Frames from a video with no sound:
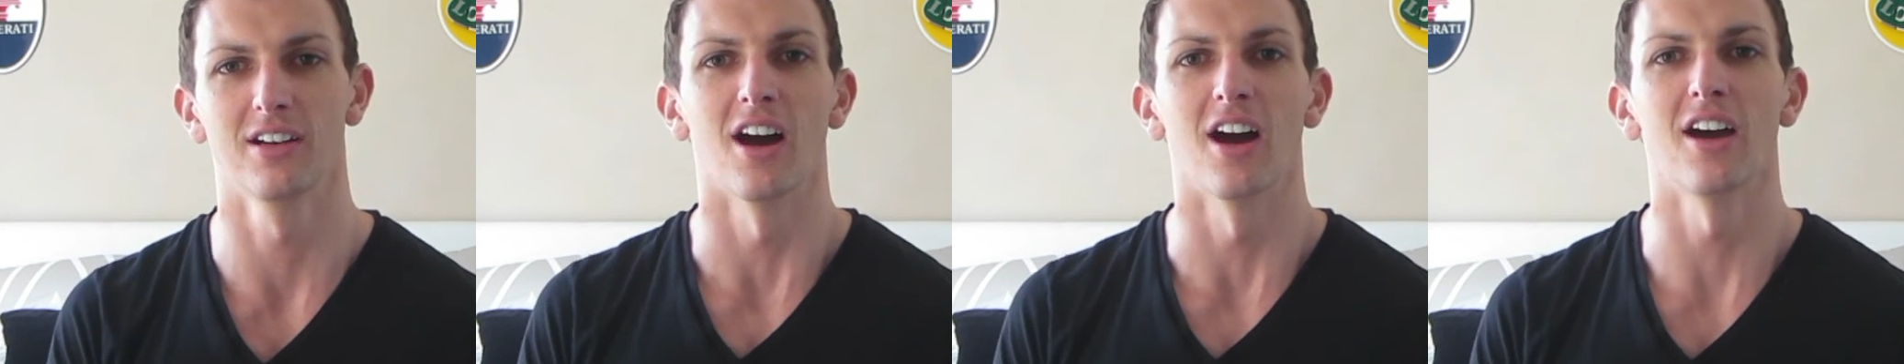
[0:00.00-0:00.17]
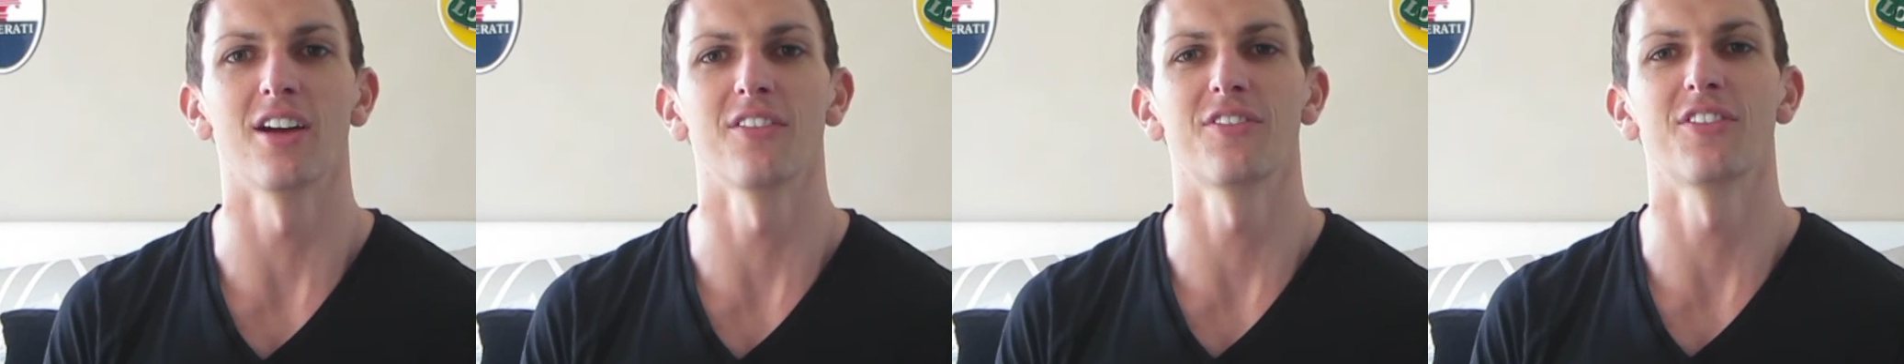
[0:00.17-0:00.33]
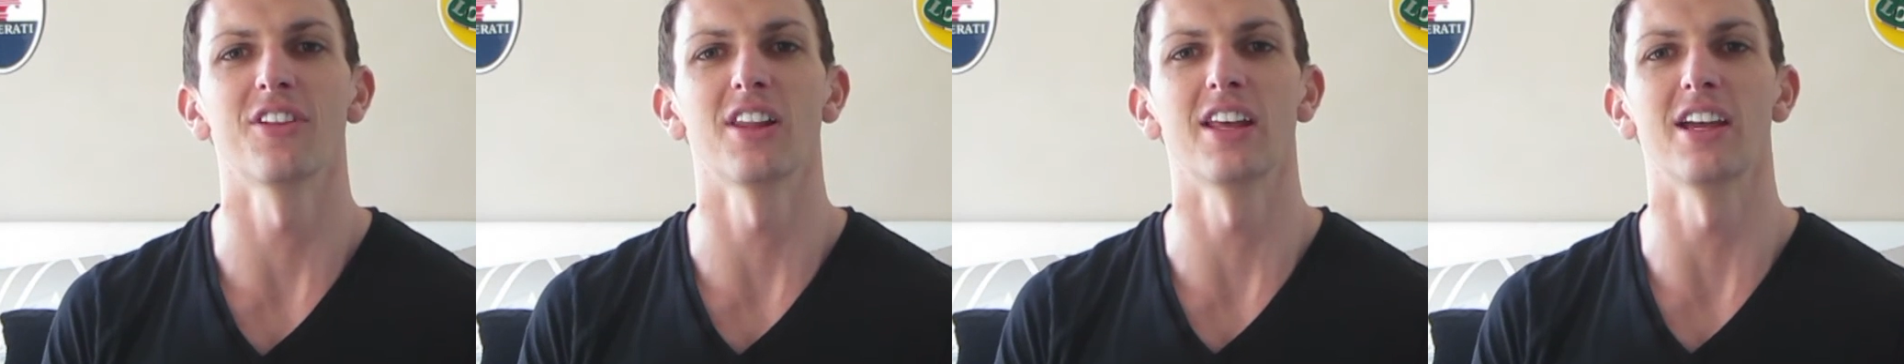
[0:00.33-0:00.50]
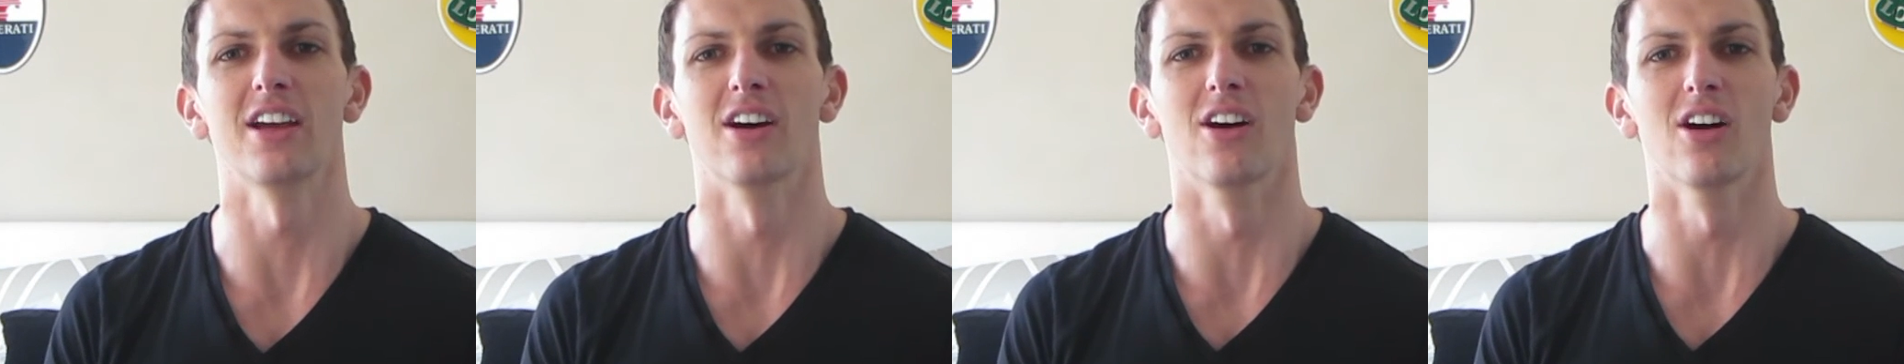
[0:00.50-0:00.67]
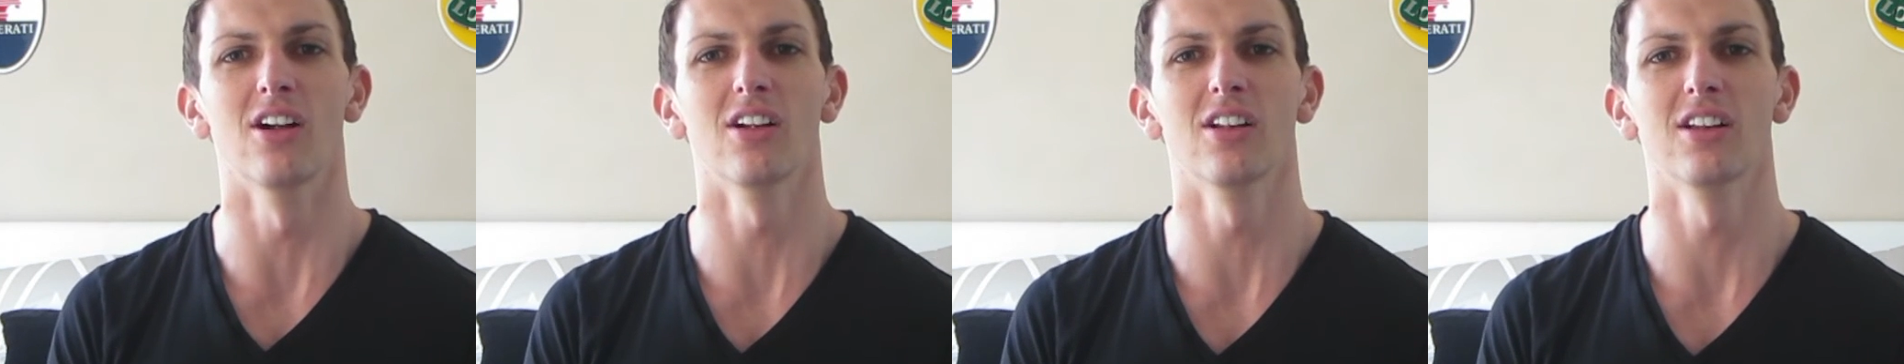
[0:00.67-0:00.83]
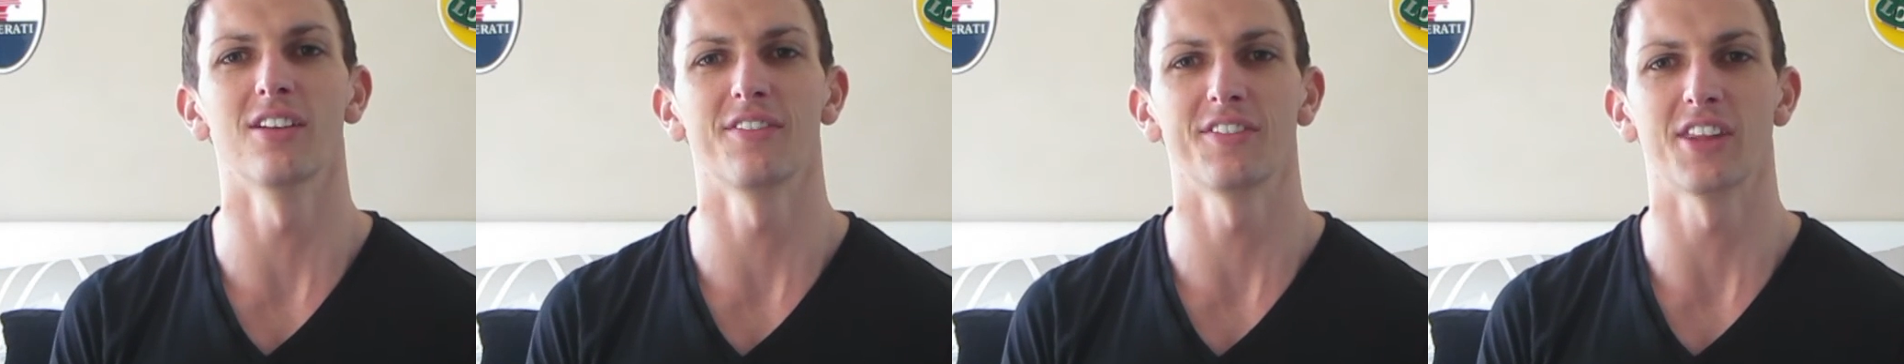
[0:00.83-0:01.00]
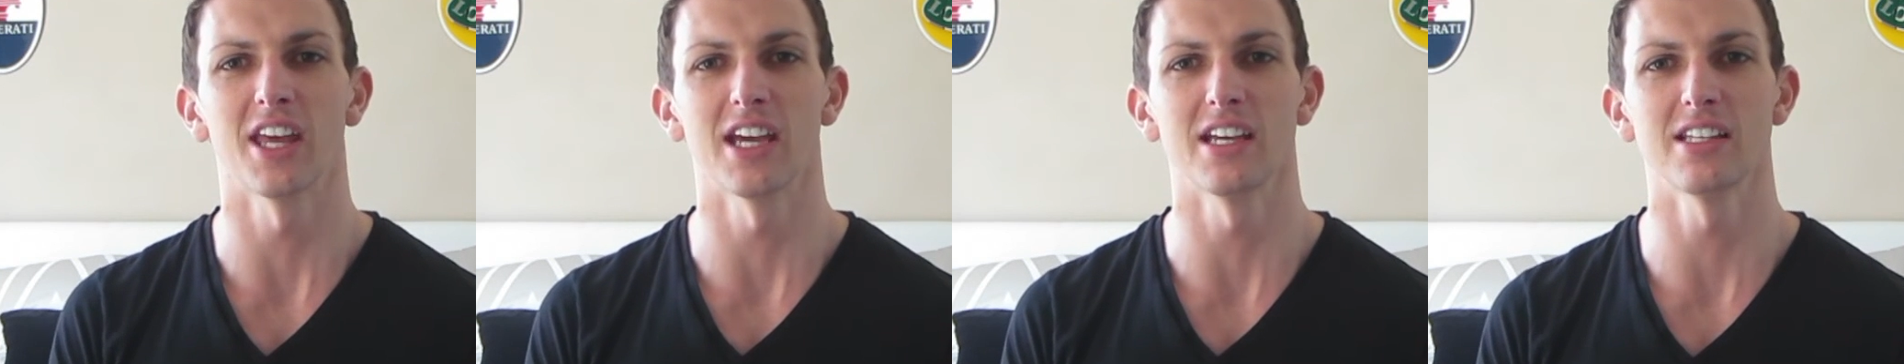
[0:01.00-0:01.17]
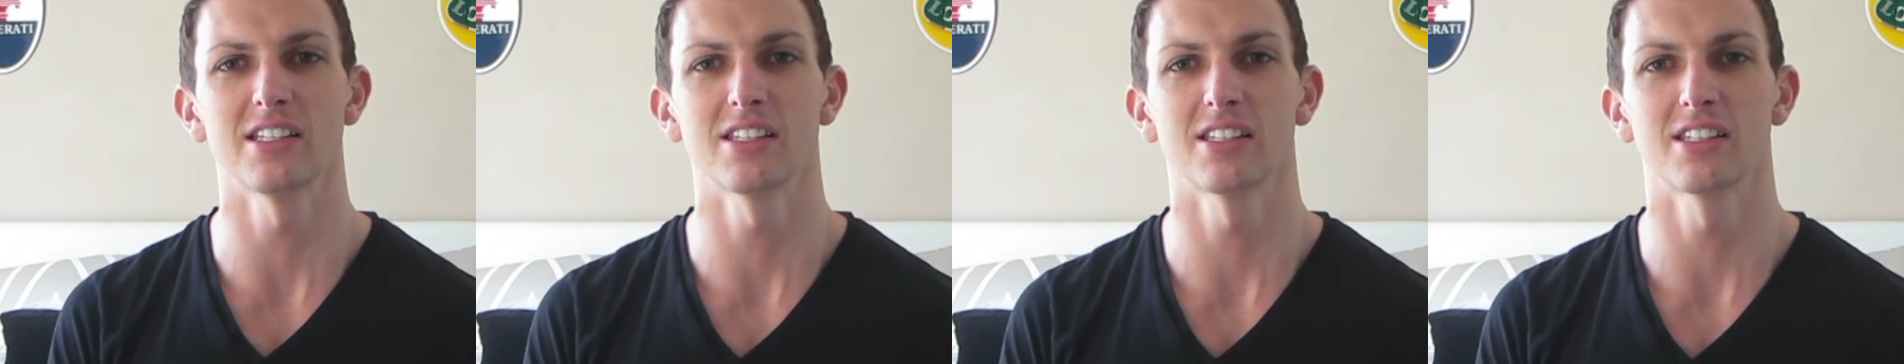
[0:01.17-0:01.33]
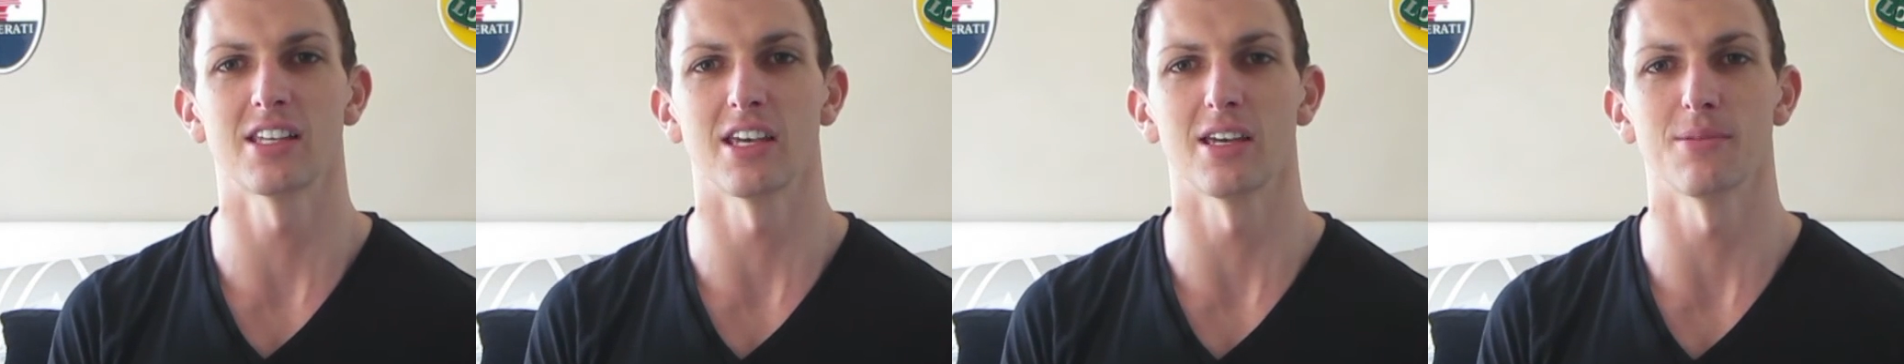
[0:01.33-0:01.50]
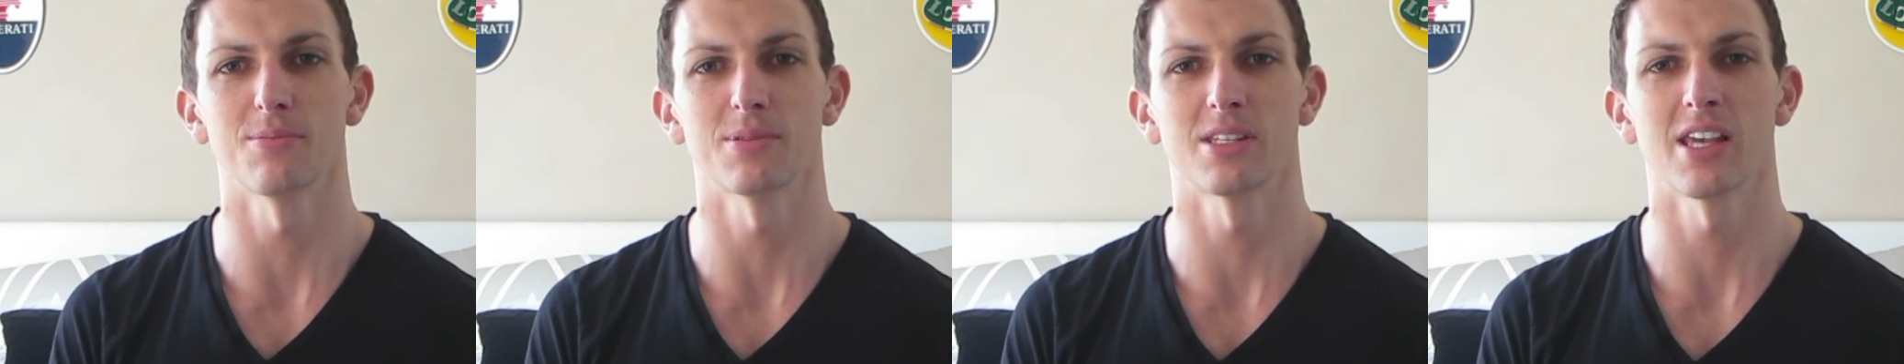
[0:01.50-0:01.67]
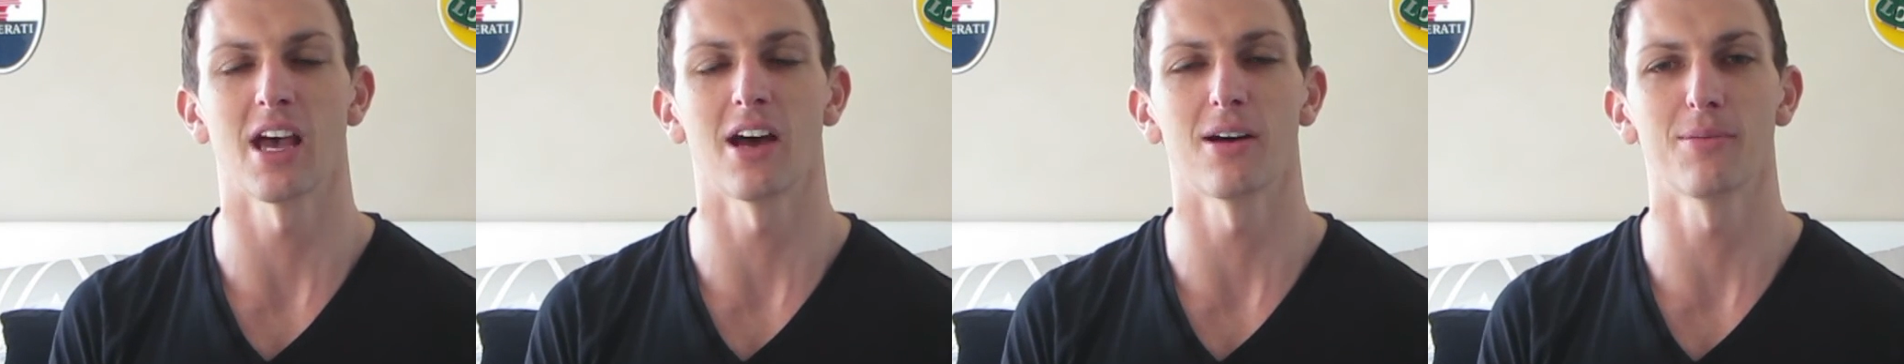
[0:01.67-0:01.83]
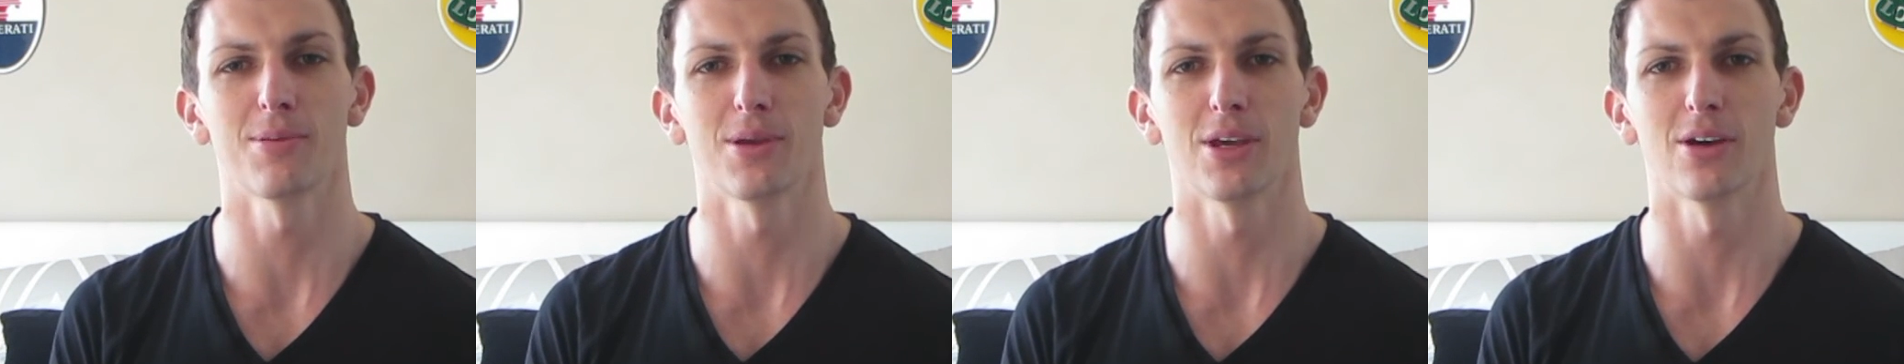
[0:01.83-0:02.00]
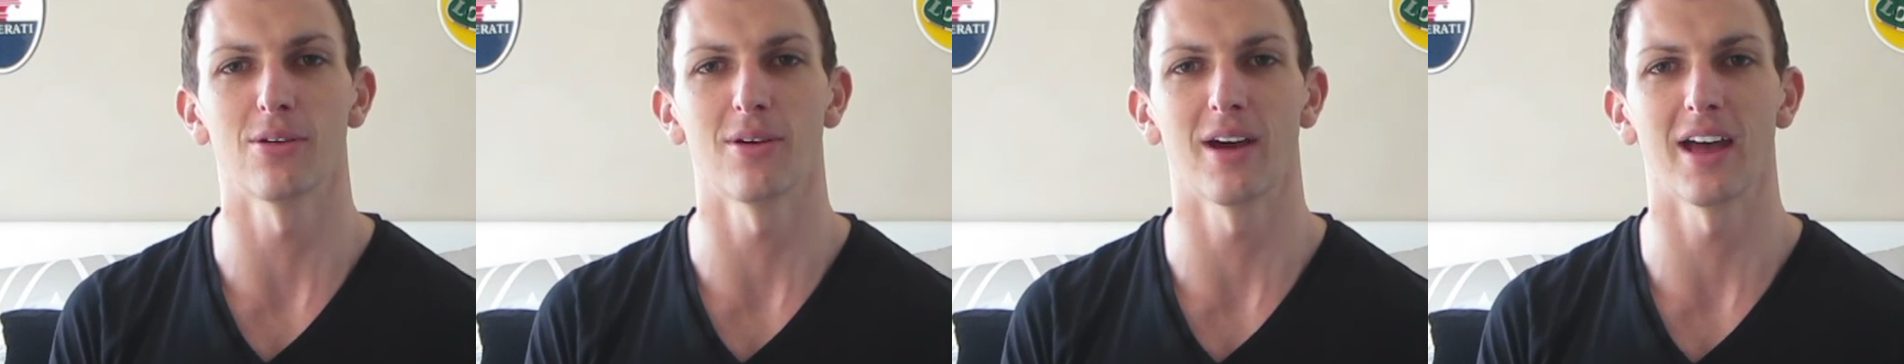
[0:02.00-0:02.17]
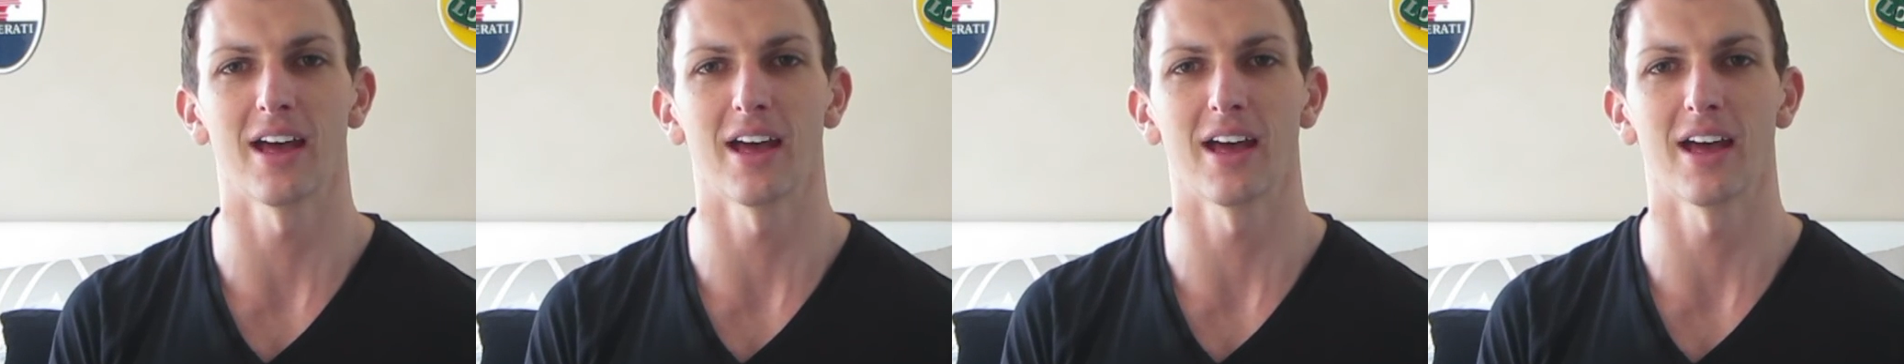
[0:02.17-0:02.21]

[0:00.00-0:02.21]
Hopefully all of these tips help you